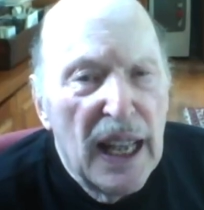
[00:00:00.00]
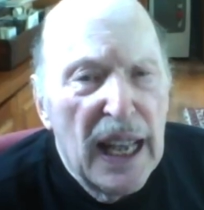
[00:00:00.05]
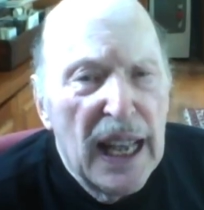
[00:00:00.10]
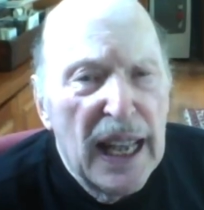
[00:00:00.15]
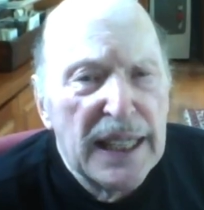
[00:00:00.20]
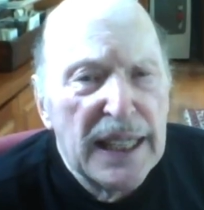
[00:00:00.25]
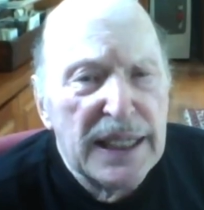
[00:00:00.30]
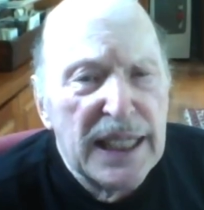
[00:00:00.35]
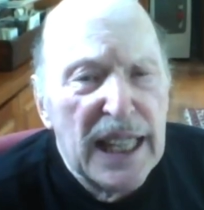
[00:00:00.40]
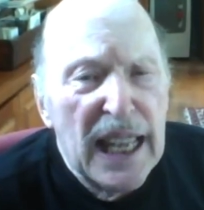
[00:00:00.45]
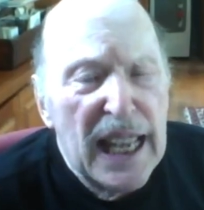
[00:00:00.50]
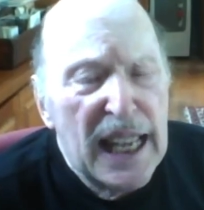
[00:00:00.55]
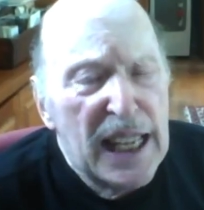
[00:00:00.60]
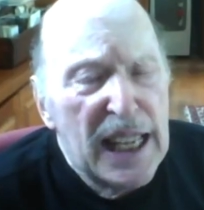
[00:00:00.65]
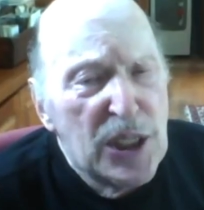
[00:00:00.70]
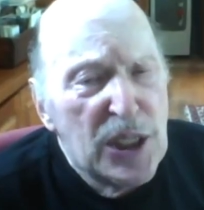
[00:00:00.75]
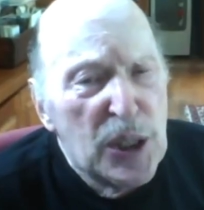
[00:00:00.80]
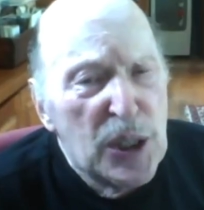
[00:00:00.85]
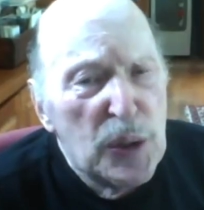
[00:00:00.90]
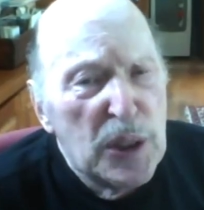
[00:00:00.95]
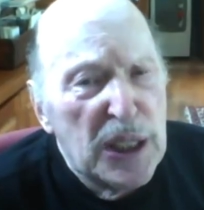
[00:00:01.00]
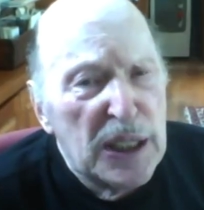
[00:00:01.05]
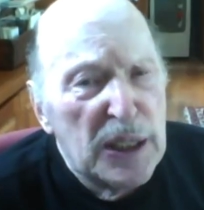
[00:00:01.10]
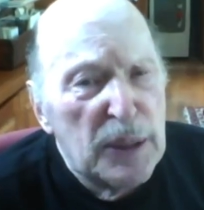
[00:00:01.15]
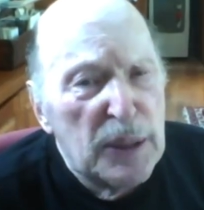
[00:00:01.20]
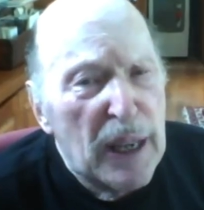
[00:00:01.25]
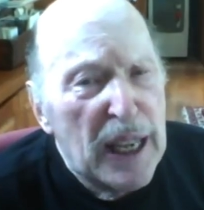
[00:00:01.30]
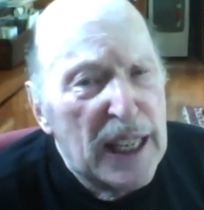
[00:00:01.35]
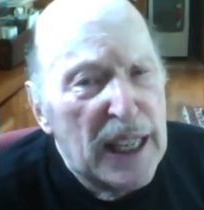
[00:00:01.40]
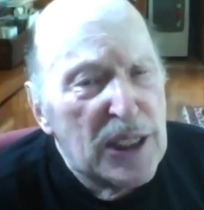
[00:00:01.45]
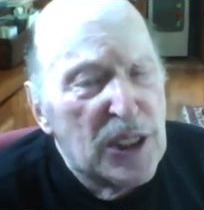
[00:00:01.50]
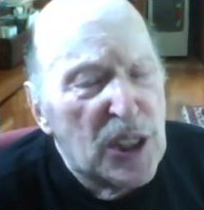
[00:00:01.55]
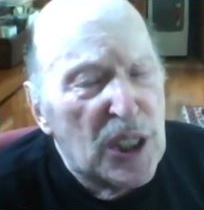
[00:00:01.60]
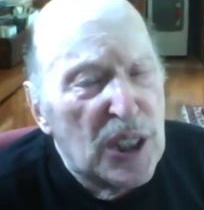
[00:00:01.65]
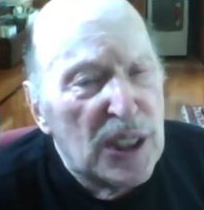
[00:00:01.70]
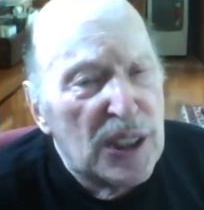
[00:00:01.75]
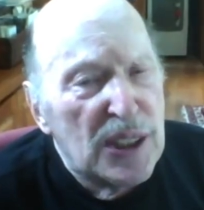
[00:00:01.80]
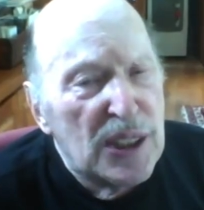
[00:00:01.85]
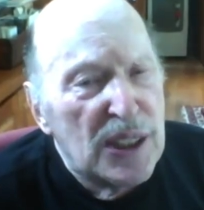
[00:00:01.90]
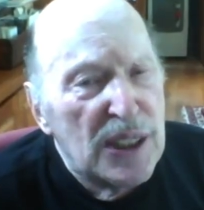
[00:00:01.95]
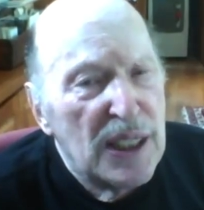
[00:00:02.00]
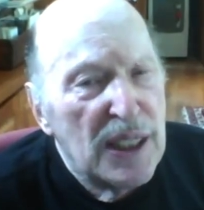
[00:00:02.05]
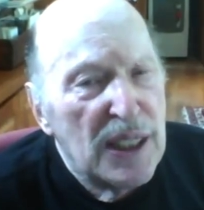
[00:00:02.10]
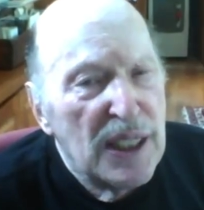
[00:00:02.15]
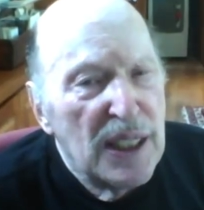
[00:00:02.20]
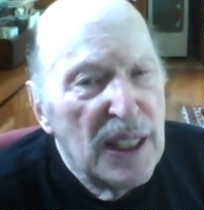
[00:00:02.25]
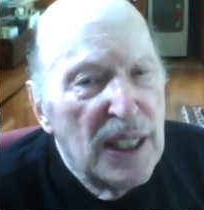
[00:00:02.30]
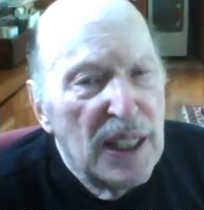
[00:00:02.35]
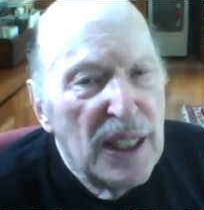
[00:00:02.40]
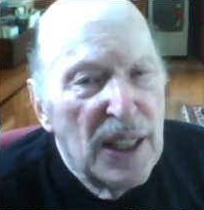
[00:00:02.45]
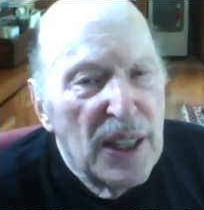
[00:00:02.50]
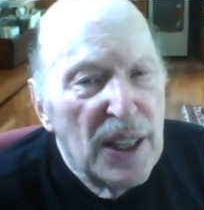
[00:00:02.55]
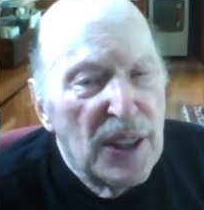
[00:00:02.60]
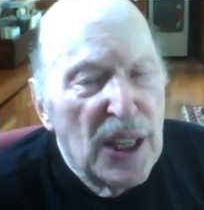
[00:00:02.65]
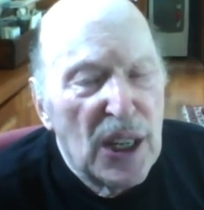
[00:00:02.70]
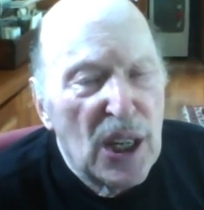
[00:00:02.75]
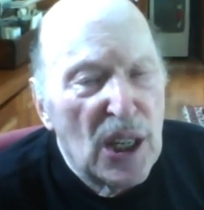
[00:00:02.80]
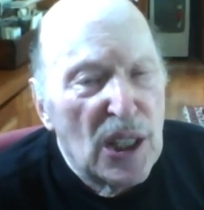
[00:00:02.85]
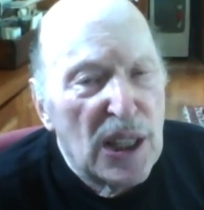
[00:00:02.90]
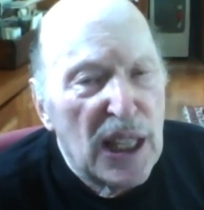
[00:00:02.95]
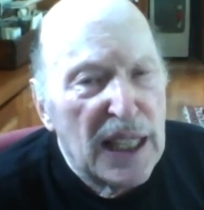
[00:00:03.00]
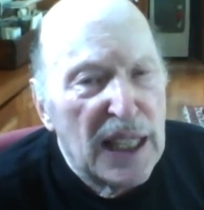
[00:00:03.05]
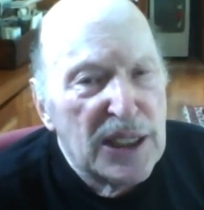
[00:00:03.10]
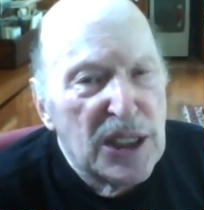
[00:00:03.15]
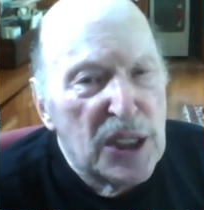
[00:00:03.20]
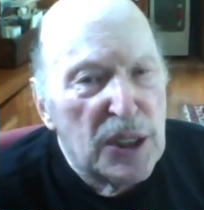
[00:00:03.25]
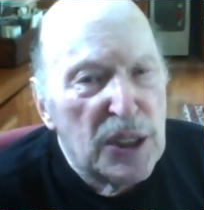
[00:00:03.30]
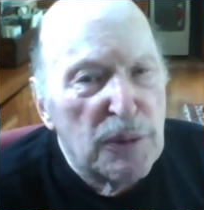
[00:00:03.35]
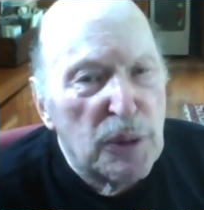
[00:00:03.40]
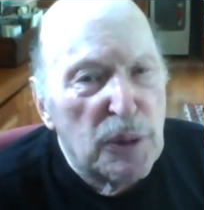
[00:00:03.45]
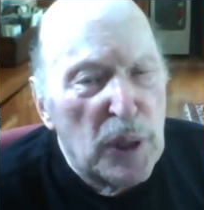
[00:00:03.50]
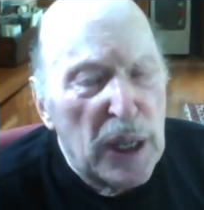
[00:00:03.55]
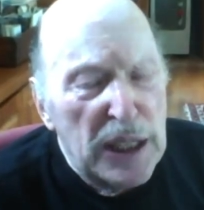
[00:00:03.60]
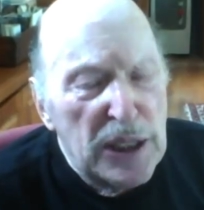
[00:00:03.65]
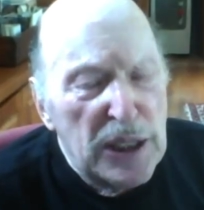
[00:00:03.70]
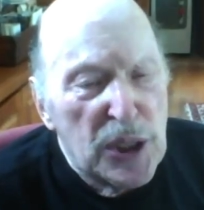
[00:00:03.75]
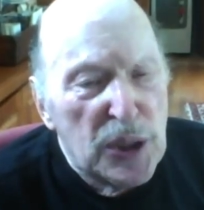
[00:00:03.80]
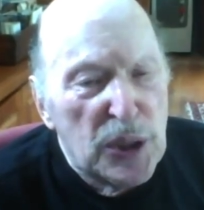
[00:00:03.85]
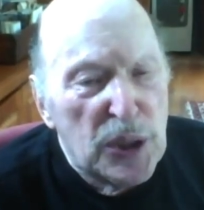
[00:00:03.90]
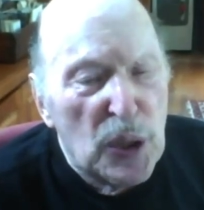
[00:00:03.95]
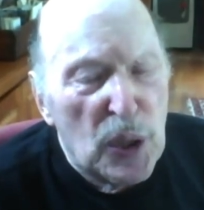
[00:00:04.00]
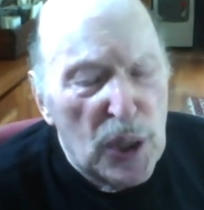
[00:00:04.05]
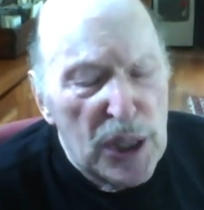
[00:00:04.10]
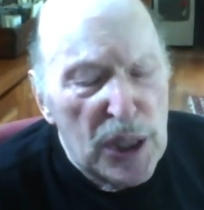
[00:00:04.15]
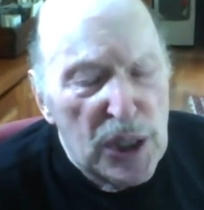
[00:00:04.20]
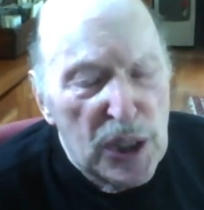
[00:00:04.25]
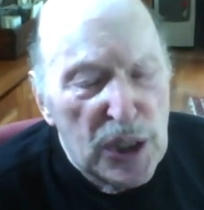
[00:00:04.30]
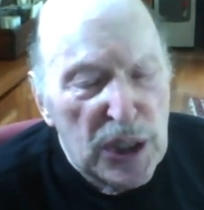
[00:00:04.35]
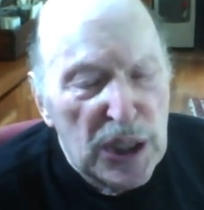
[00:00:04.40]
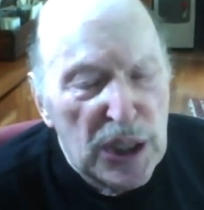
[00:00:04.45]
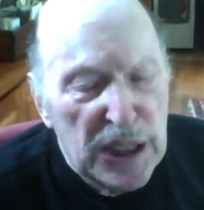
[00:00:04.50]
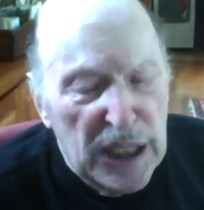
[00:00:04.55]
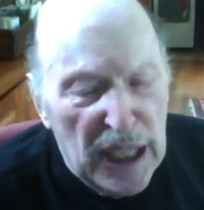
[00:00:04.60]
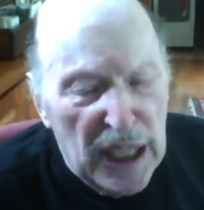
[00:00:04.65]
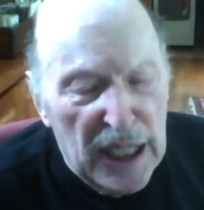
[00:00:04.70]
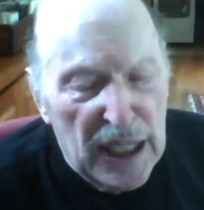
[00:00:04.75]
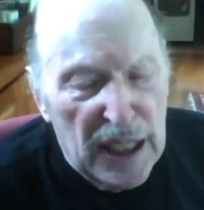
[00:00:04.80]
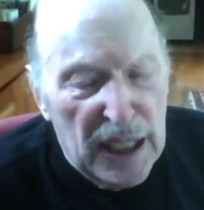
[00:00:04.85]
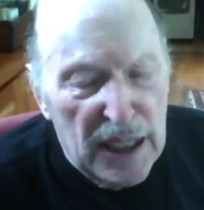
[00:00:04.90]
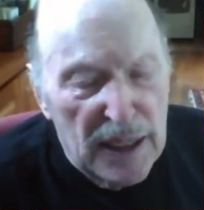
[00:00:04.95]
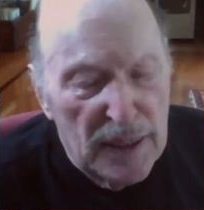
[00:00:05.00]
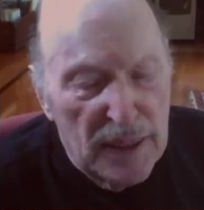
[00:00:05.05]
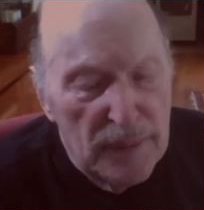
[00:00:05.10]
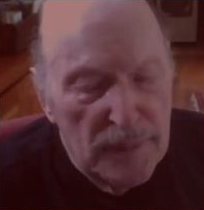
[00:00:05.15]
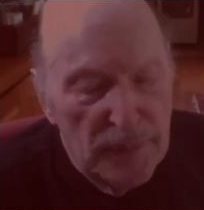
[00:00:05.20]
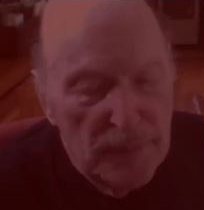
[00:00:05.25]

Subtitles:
And as you can imagine, there are lots of great stories to tell.